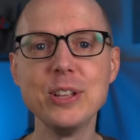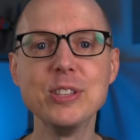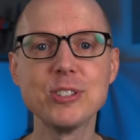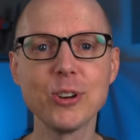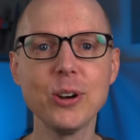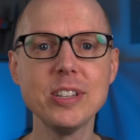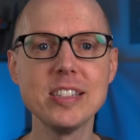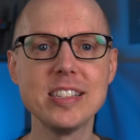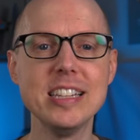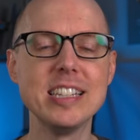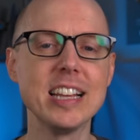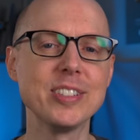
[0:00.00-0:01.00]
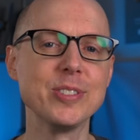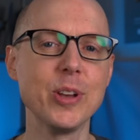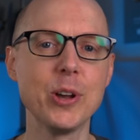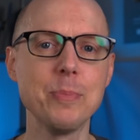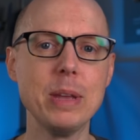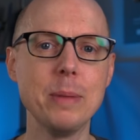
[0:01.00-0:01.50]
you can start to see Tesla's
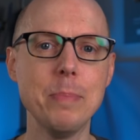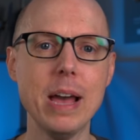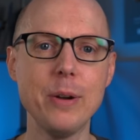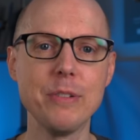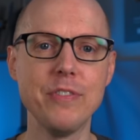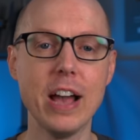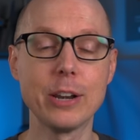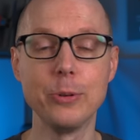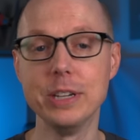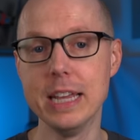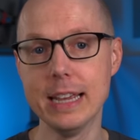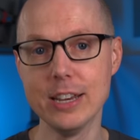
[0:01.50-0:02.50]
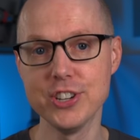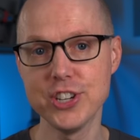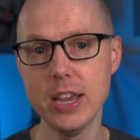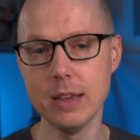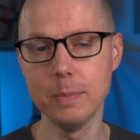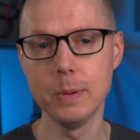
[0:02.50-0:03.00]
automated battery factory taking
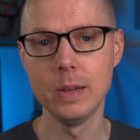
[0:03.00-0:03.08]
shape.